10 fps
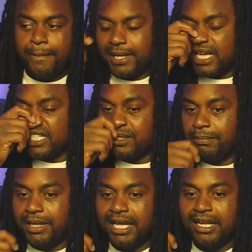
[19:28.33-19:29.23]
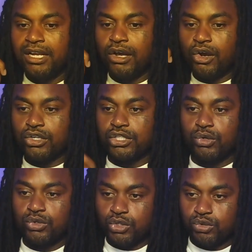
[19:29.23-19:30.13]
because men are
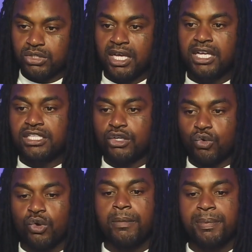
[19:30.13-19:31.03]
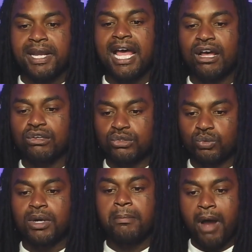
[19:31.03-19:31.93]
so used to growing up in the house
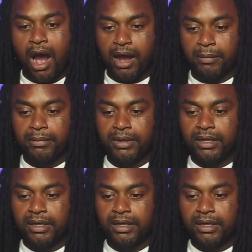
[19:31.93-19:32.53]
with a mom,